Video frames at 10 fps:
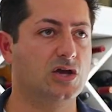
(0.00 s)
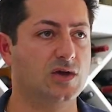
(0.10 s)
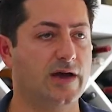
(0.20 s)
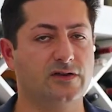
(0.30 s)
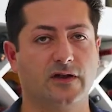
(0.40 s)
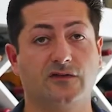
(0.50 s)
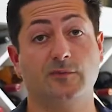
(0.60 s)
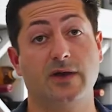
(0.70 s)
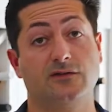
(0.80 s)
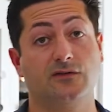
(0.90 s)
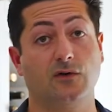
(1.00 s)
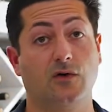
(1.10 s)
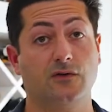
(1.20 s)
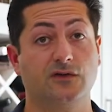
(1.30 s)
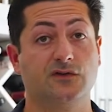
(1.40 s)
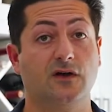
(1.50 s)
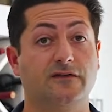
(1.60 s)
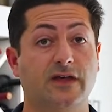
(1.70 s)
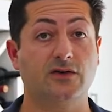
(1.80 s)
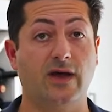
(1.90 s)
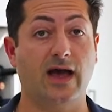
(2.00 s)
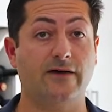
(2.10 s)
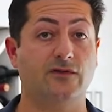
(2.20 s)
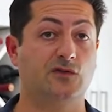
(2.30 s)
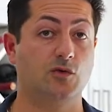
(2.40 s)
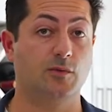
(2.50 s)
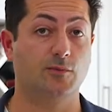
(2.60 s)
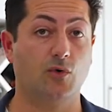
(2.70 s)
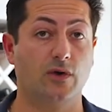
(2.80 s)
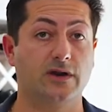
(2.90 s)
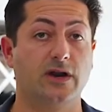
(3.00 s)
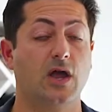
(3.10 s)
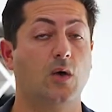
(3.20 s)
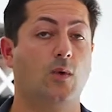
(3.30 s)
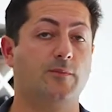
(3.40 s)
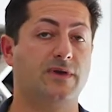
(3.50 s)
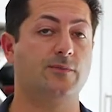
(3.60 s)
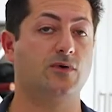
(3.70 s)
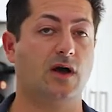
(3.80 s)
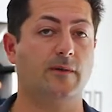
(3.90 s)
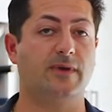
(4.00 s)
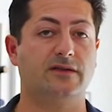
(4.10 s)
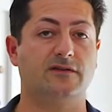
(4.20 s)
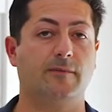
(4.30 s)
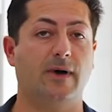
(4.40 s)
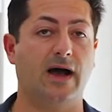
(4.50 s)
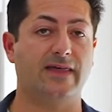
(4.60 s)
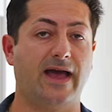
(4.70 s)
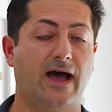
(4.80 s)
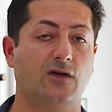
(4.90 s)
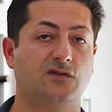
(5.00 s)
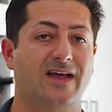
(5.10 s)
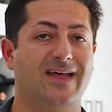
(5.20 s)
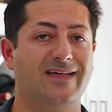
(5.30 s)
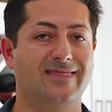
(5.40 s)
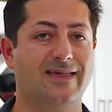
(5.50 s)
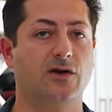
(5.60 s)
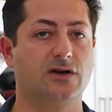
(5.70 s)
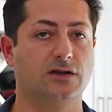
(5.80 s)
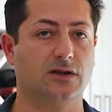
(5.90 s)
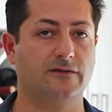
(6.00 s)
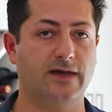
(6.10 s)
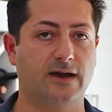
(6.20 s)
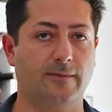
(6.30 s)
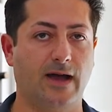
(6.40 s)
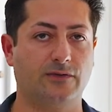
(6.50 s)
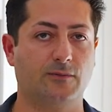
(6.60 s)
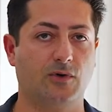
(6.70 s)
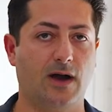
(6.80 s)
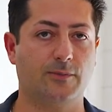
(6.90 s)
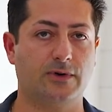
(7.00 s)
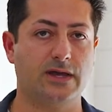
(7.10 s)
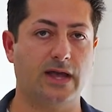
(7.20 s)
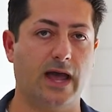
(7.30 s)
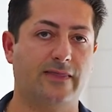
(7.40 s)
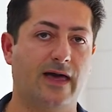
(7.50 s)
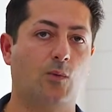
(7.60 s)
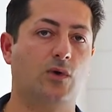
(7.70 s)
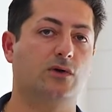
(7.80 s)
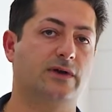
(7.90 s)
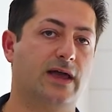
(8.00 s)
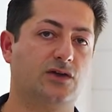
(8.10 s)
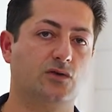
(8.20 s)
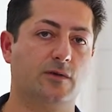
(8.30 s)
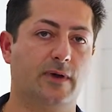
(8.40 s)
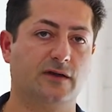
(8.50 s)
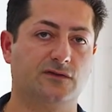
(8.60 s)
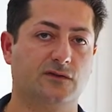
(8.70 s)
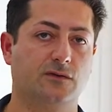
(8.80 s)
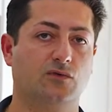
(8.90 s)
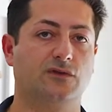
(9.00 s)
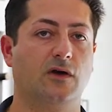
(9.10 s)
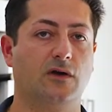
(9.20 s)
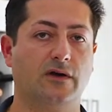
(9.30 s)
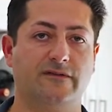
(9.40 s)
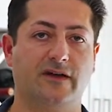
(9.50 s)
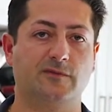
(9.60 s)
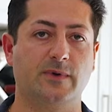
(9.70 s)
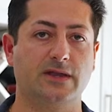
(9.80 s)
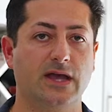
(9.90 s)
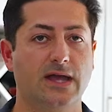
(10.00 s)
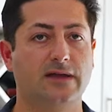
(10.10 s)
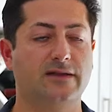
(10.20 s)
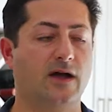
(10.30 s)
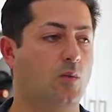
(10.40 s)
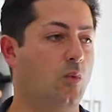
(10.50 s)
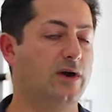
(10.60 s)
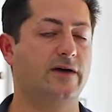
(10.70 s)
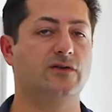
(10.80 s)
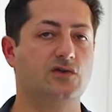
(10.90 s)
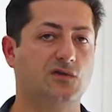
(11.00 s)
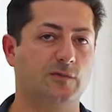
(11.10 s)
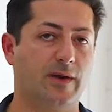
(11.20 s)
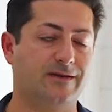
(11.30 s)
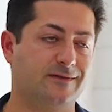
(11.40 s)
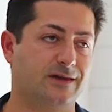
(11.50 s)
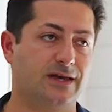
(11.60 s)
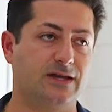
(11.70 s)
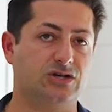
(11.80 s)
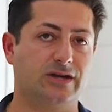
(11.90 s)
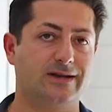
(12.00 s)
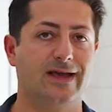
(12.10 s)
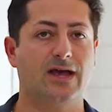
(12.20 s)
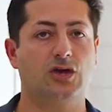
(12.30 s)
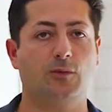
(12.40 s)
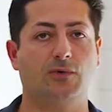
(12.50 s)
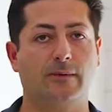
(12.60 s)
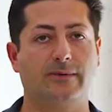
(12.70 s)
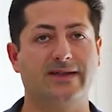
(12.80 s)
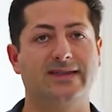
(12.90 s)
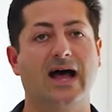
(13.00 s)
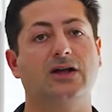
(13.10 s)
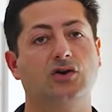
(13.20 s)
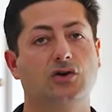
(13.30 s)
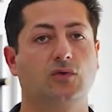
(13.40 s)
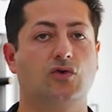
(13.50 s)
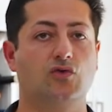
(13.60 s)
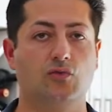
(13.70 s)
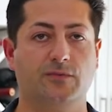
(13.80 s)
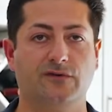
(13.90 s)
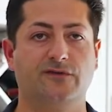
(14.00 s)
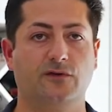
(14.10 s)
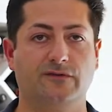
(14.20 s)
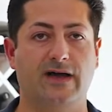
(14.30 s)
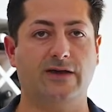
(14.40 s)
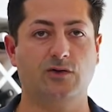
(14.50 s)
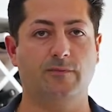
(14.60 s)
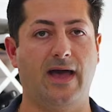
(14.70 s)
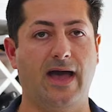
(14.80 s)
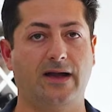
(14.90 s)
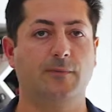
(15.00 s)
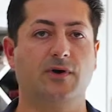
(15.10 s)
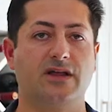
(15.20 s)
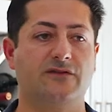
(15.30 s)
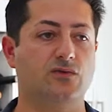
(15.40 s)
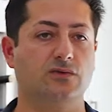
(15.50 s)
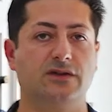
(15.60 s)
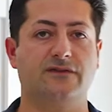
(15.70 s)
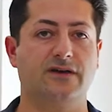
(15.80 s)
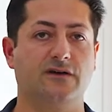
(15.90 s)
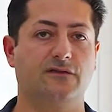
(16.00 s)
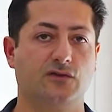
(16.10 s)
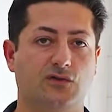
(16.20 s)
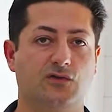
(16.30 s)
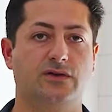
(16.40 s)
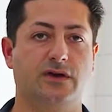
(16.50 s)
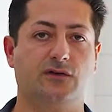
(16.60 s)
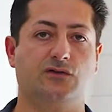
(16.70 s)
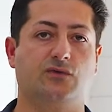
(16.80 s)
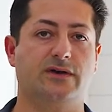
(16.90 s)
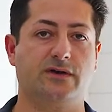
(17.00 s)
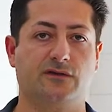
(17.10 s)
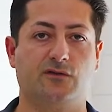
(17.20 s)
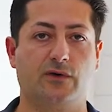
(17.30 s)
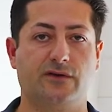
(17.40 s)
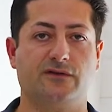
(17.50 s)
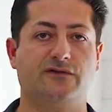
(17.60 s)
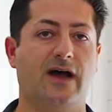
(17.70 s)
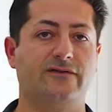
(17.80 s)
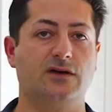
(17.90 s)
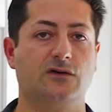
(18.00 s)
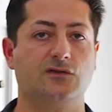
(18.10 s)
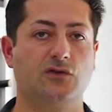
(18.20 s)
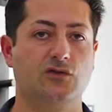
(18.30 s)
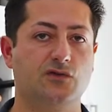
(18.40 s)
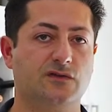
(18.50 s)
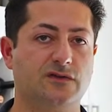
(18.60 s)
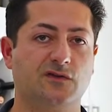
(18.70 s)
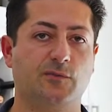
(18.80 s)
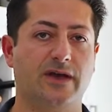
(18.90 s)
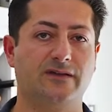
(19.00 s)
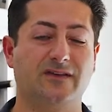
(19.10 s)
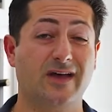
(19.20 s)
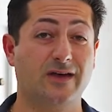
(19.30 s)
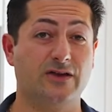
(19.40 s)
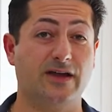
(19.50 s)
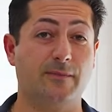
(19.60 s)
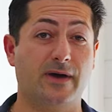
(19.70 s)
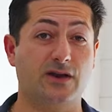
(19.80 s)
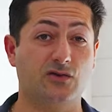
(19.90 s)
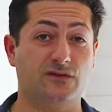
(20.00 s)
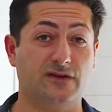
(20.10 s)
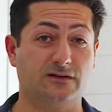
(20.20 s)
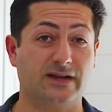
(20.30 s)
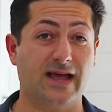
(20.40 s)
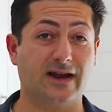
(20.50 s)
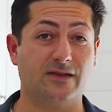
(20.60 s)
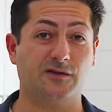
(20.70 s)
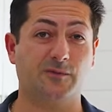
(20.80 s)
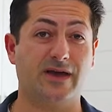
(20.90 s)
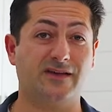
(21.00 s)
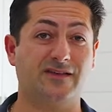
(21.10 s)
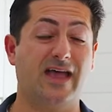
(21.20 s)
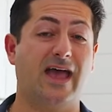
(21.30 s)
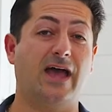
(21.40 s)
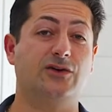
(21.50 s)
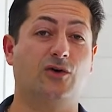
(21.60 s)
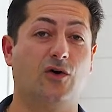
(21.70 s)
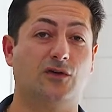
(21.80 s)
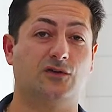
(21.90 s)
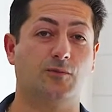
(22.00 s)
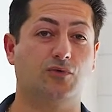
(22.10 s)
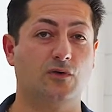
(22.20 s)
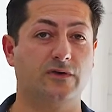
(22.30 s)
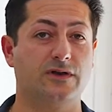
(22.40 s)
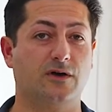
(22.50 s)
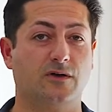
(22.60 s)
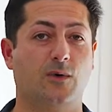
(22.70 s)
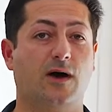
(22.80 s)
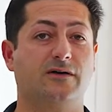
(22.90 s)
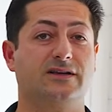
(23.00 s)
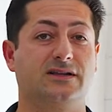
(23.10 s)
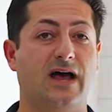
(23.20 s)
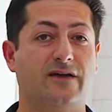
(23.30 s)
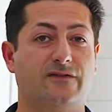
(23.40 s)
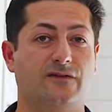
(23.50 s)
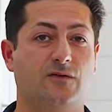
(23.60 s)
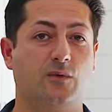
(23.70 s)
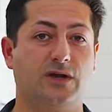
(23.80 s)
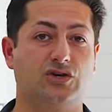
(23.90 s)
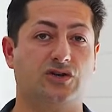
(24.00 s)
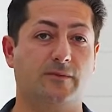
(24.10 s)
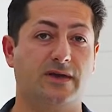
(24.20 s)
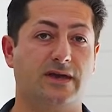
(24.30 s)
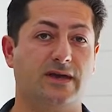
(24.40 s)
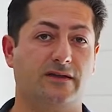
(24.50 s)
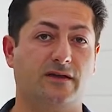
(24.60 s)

you have enough space for all the stuff that you have, super important. When people come in to buy the house, they're gonna love that about the property, and that will get you the best return on investment. Now, whatever you spent in the kitchen, you're probably not gonna recoup the full value back, but if you live here for 2 years, 3 years, 4 years, 5 years, you're using the space, you're getting better utility out of the space, and you're also improving your quality of life, which to me, it